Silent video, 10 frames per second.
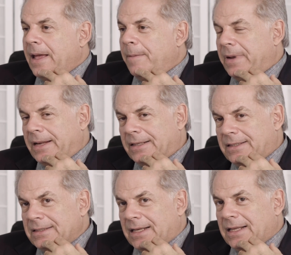Meaning,
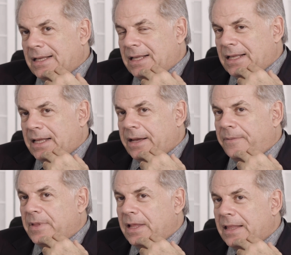
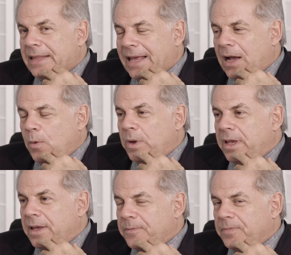now
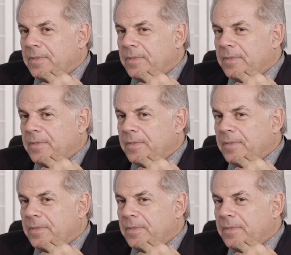we